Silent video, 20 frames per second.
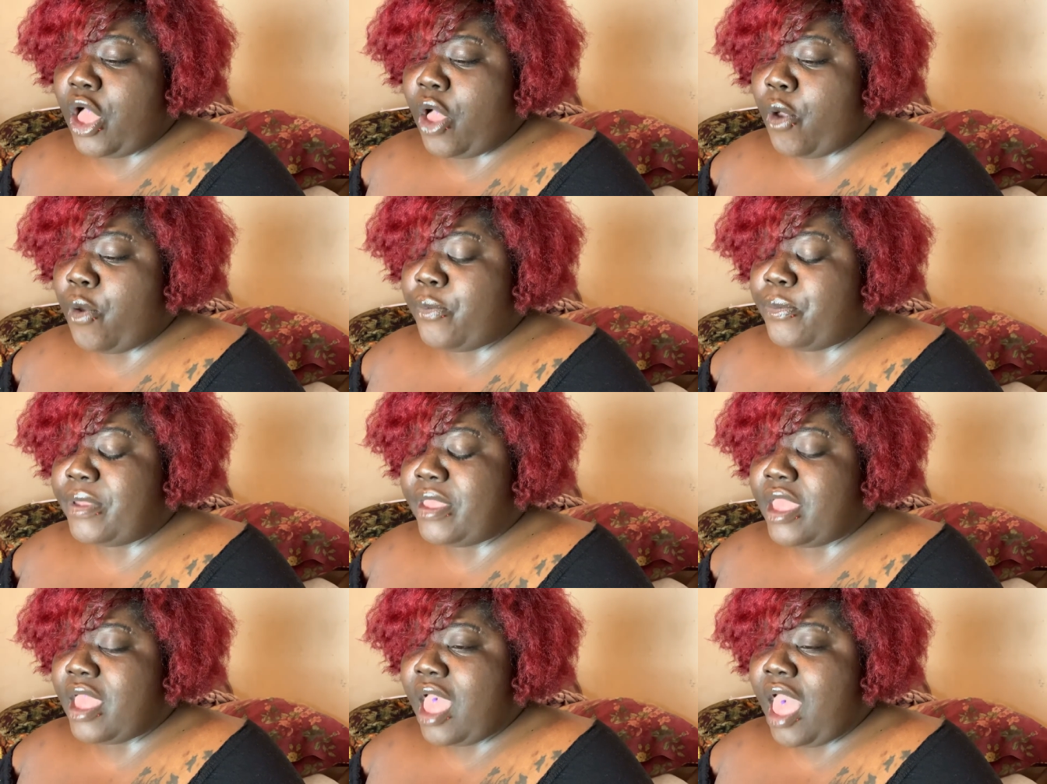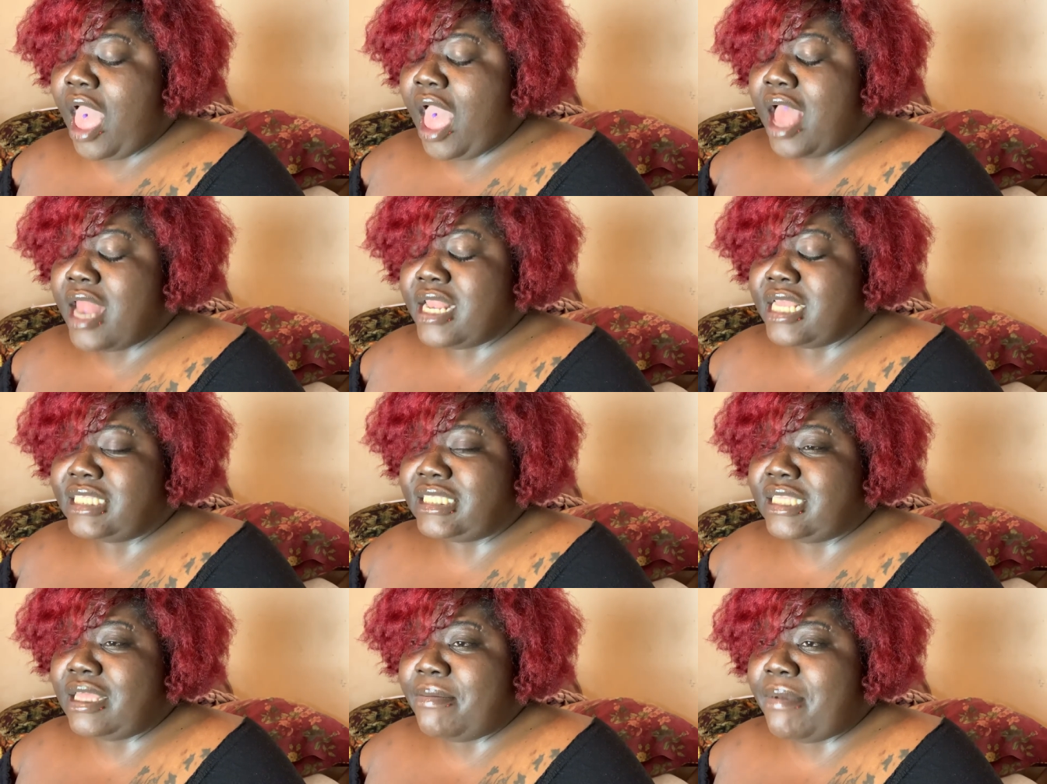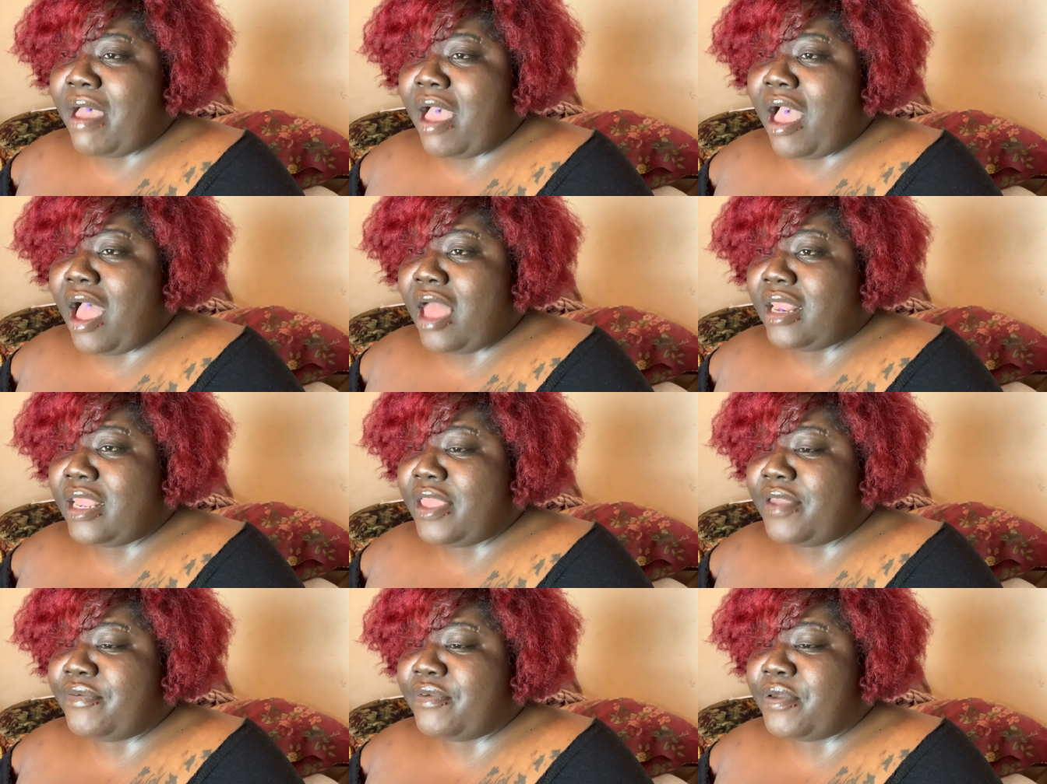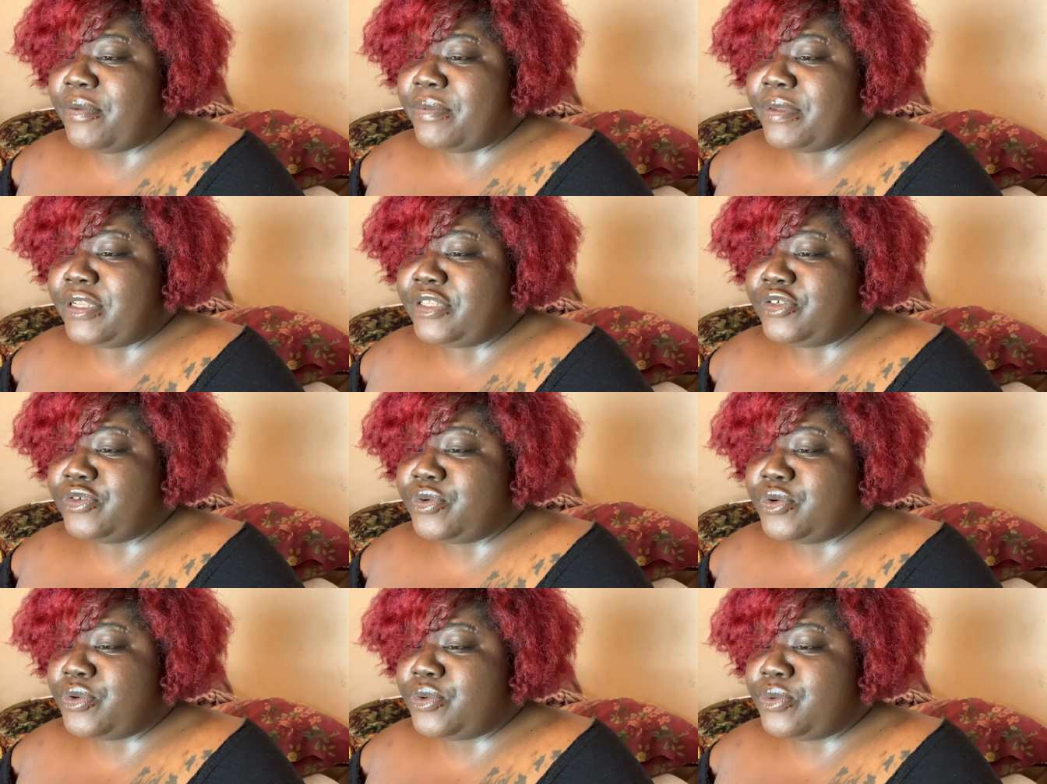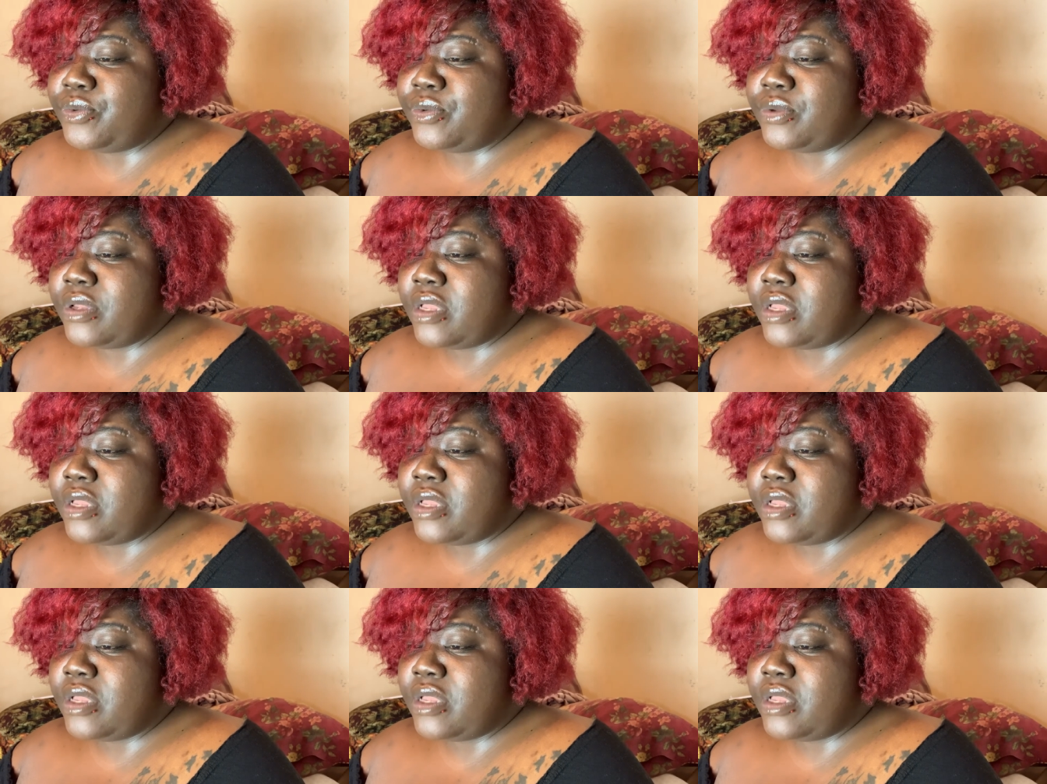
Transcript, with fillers: hoping that somehow love could be true,